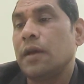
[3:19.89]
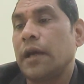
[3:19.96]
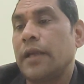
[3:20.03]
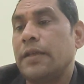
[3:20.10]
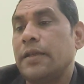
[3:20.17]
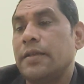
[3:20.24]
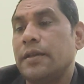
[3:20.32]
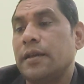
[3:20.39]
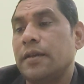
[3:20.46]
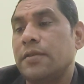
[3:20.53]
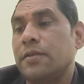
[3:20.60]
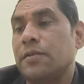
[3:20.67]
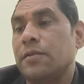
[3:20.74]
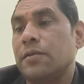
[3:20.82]
I
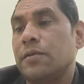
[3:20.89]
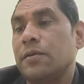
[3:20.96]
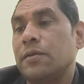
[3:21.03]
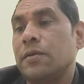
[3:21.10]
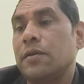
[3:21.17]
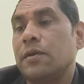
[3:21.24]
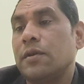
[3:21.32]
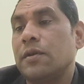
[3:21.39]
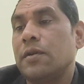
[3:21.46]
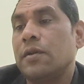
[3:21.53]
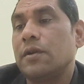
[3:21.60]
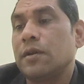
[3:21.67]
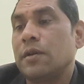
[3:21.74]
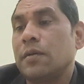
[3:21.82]
discussed to
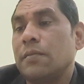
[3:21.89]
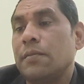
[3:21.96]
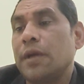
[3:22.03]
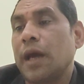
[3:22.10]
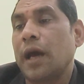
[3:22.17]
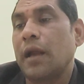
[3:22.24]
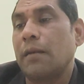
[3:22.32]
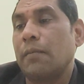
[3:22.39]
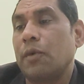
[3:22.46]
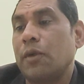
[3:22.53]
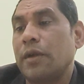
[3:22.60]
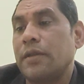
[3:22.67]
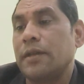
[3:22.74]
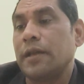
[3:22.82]
Bihar
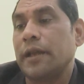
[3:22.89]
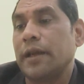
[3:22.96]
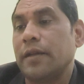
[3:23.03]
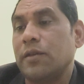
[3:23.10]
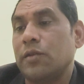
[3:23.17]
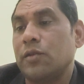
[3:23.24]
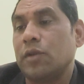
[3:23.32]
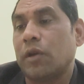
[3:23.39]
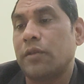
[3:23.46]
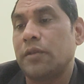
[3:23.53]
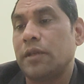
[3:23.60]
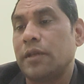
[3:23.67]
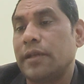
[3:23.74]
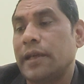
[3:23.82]
Mutation Act
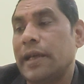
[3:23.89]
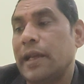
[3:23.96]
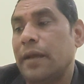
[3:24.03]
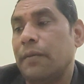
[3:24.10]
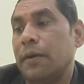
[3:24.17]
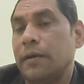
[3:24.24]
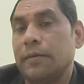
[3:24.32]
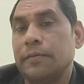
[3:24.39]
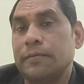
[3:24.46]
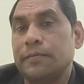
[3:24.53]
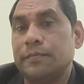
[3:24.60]
2011.